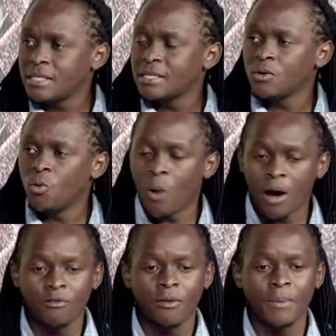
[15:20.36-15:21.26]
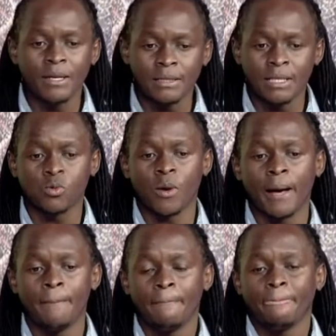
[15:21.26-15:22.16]
That is one of the main things
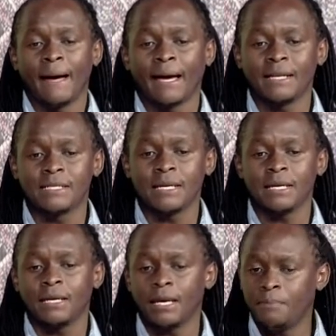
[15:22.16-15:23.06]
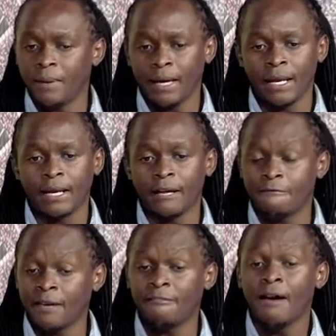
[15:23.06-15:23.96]
where I can say K P L and
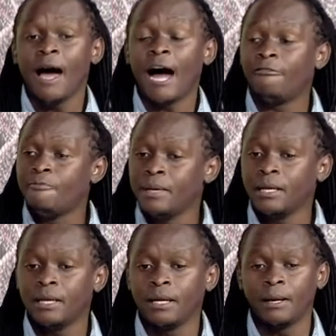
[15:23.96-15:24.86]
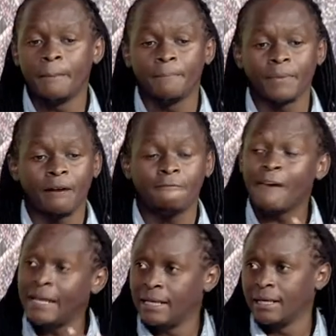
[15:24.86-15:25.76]
F K F have been um, uh,
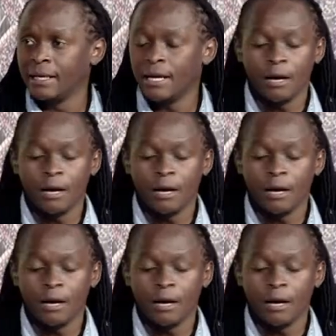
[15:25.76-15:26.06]
failing,